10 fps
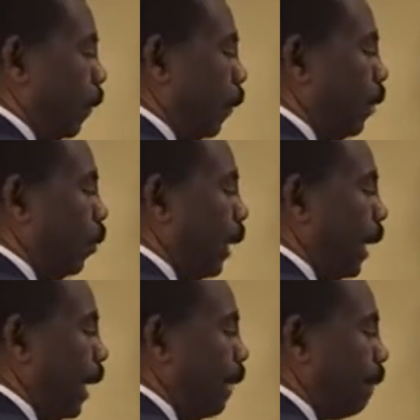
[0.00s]
what do
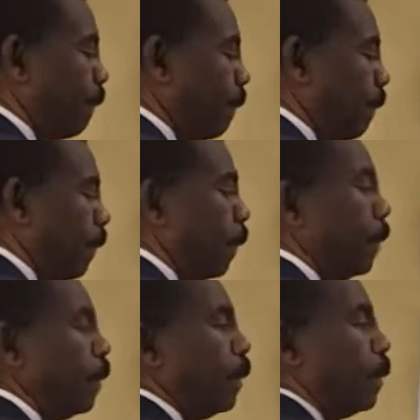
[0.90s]
we have?
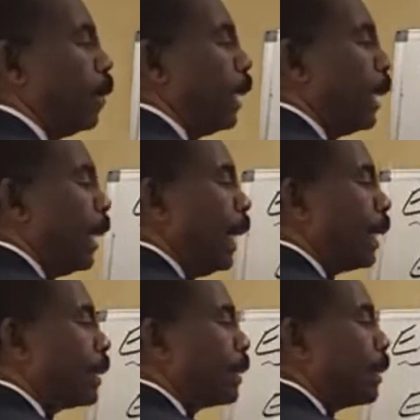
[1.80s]
Well,
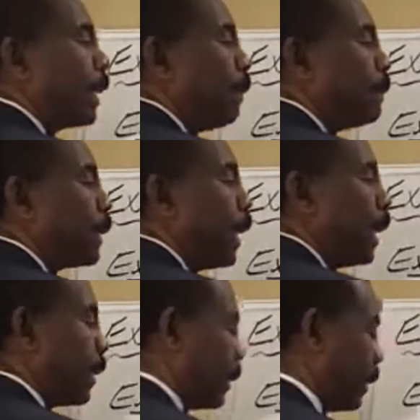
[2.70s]
x times
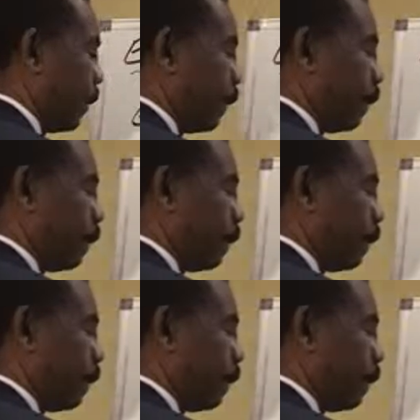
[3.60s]
x